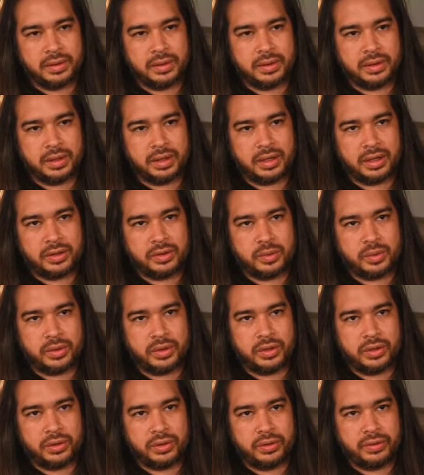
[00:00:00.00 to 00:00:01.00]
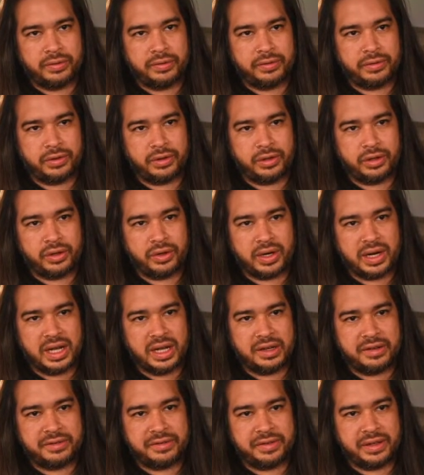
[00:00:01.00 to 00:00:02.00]
I guess we go for
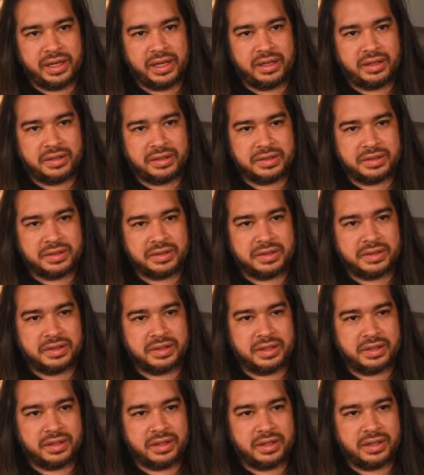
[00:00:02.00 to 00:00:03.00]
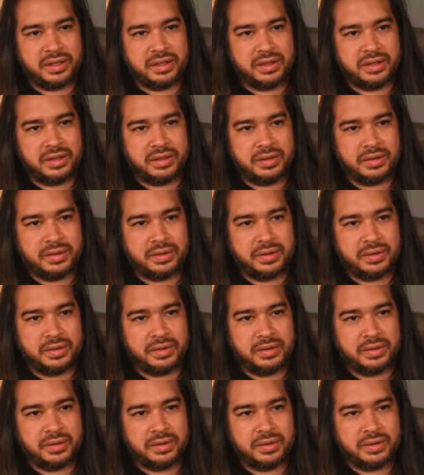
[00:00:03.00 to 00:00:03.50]
graph X and then.